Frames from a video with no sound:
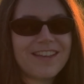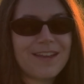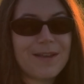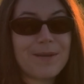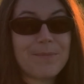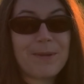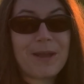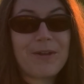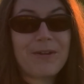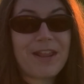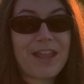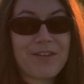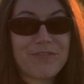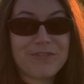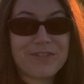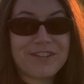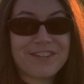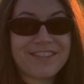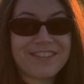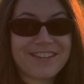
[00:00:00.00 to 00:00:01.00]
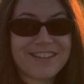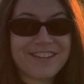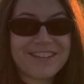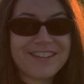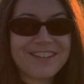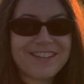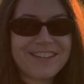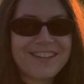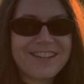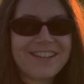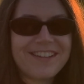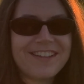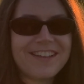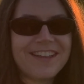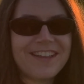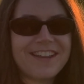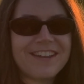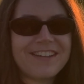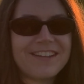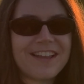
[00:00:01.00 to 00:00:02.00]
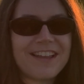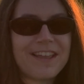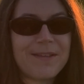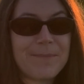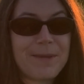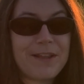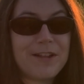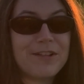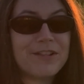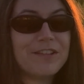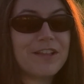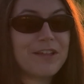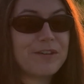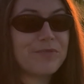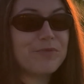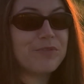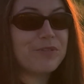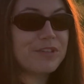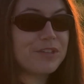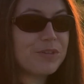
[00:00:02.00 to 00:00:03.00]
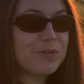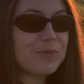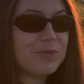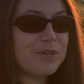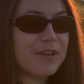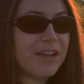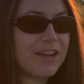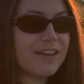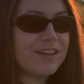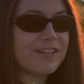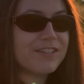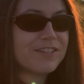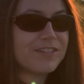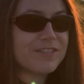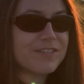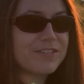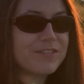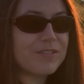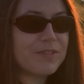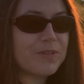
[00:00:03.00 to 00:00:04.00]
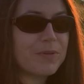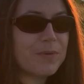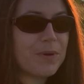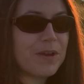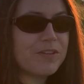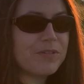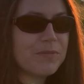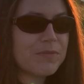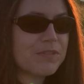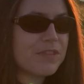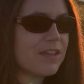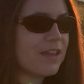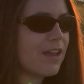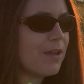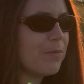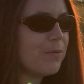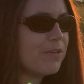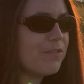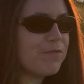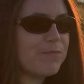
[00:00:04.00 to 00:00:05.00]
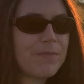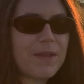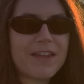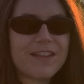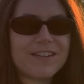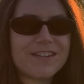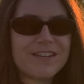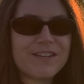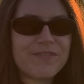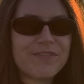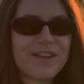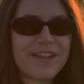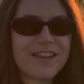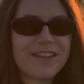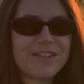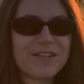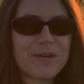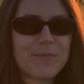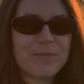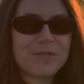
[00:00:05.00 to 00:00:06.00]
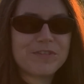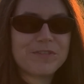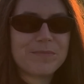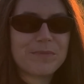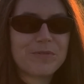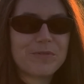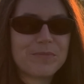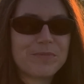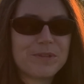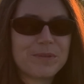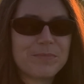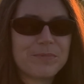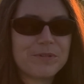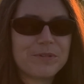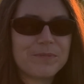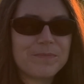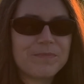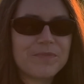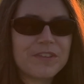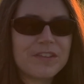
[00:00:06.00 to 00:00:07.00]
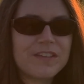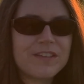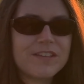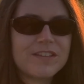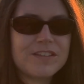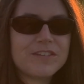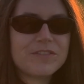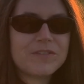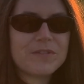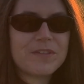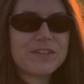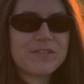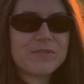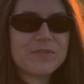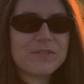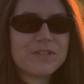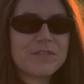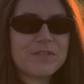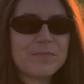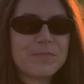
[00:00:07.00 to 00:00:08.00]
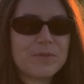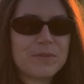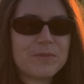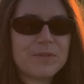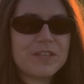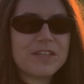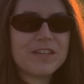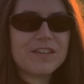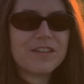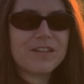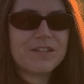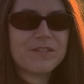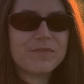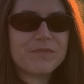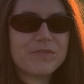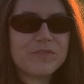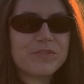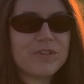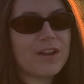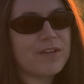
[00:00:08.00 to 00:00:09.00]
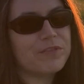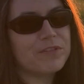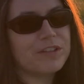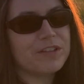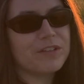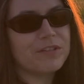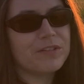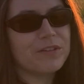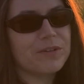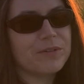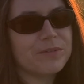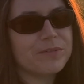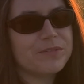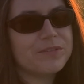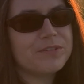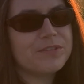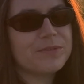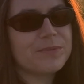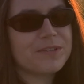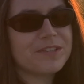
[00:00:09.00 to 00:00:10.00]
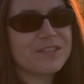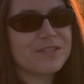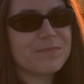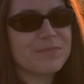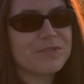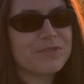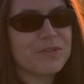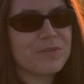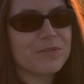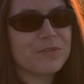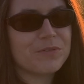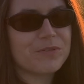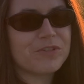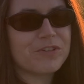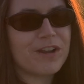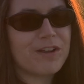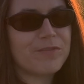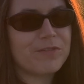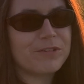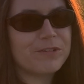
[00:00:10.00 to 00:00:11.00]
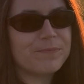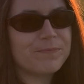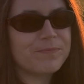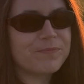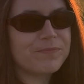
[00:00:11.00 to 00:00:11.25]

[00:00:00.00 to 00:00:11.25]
about everything. And I met a lot of really cool characters who I don't think I would have met if I had come with some other people. So that's really the beauty of traveling alone, doing some solo travel.